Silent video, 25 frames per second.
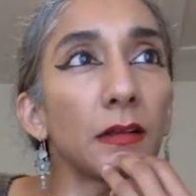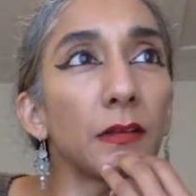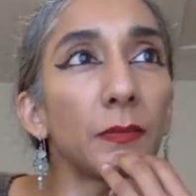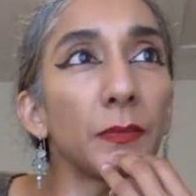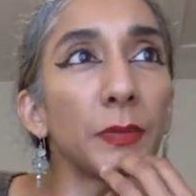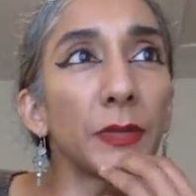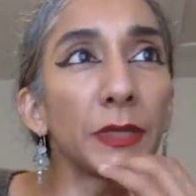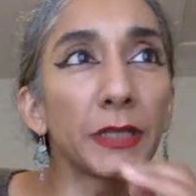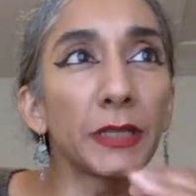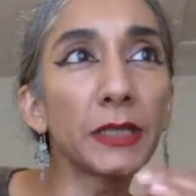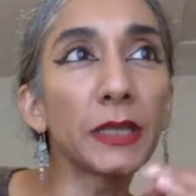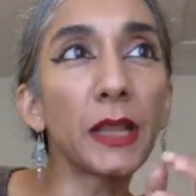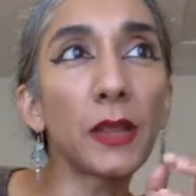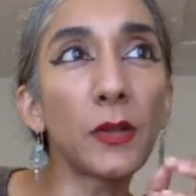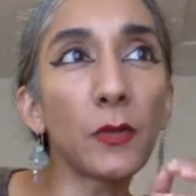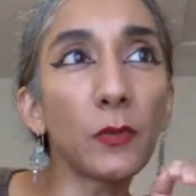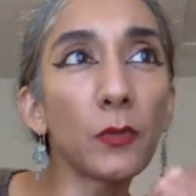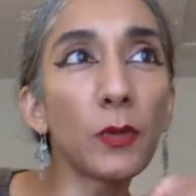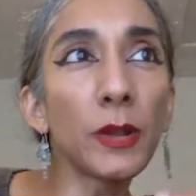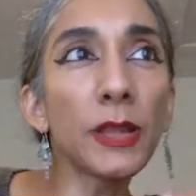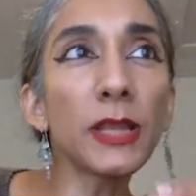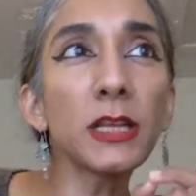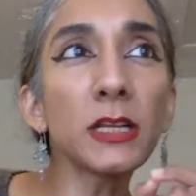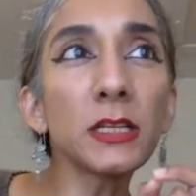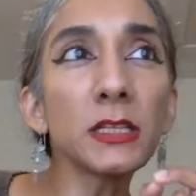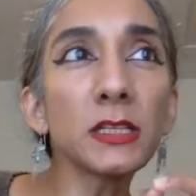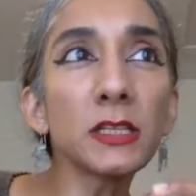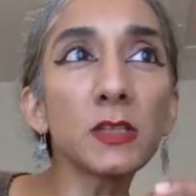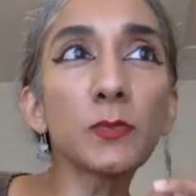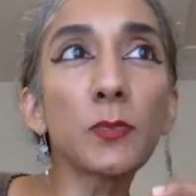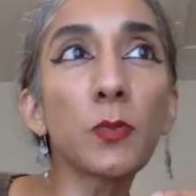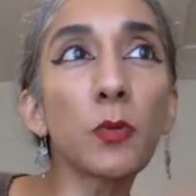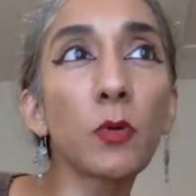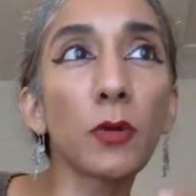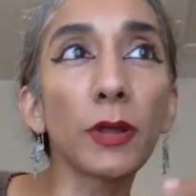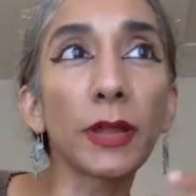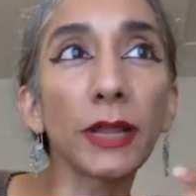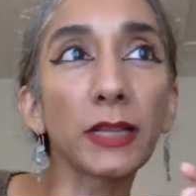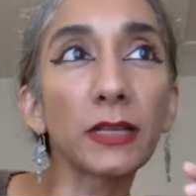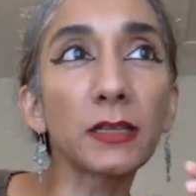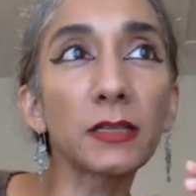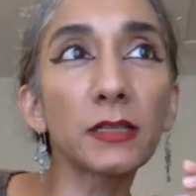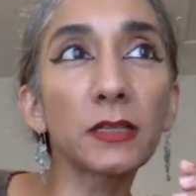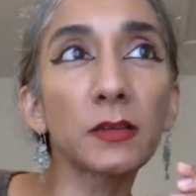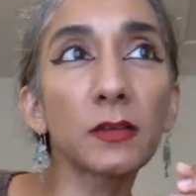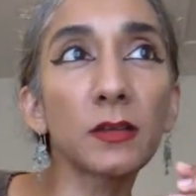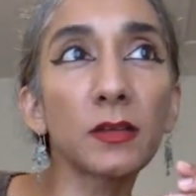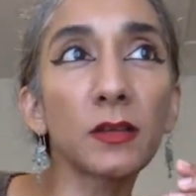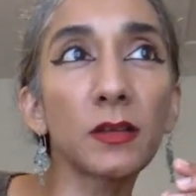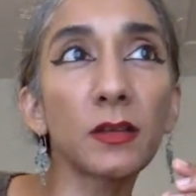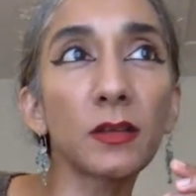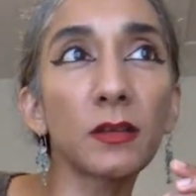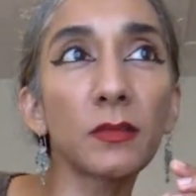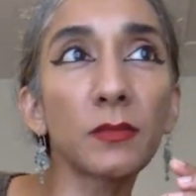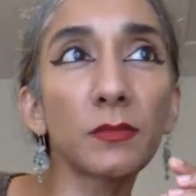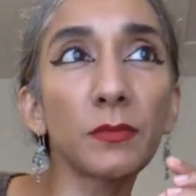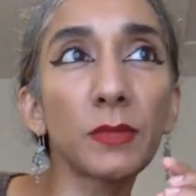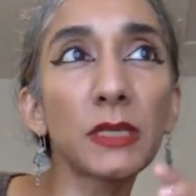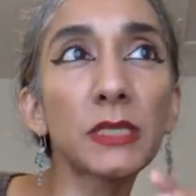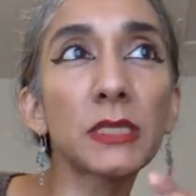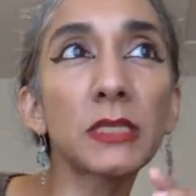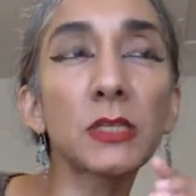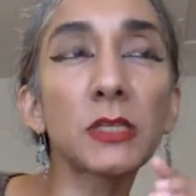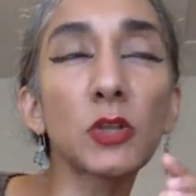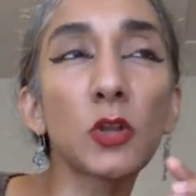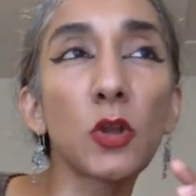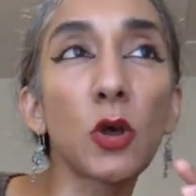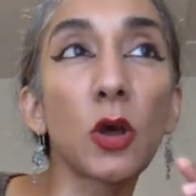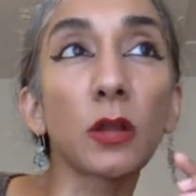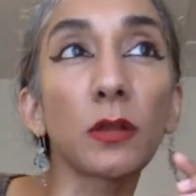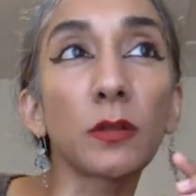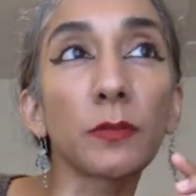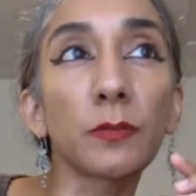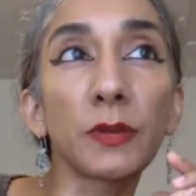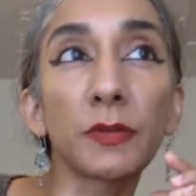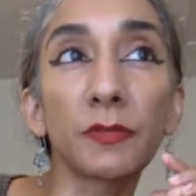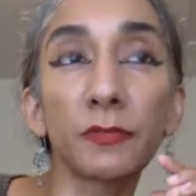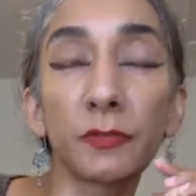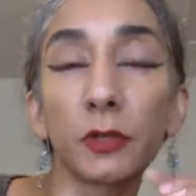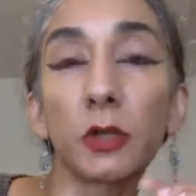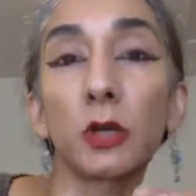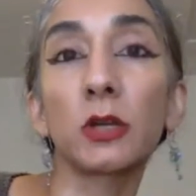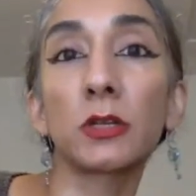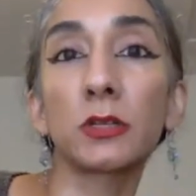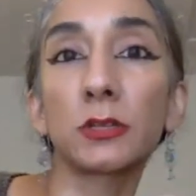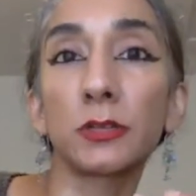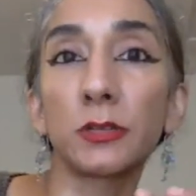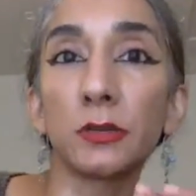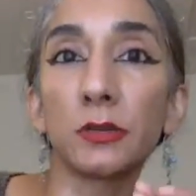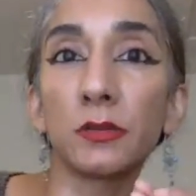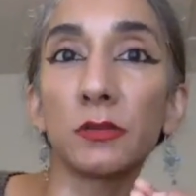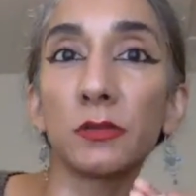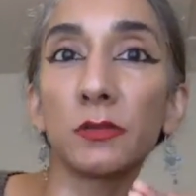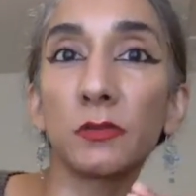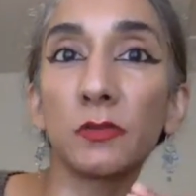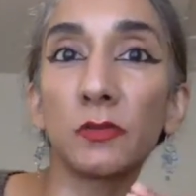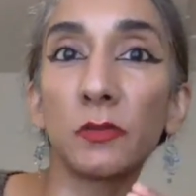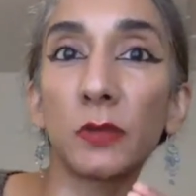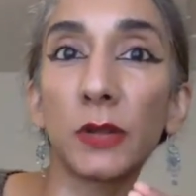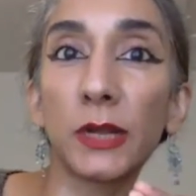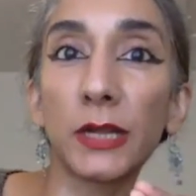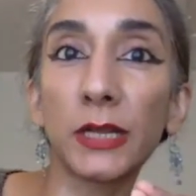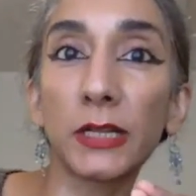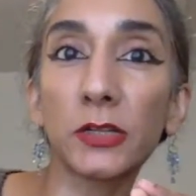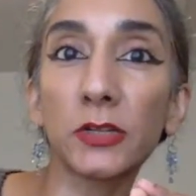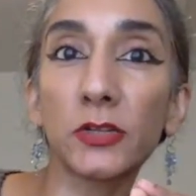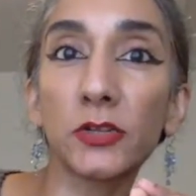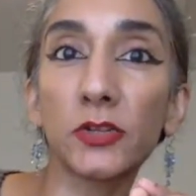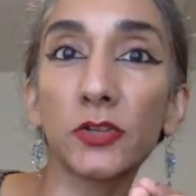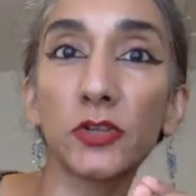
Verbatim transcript: But Regan's point must not be forgotten, right?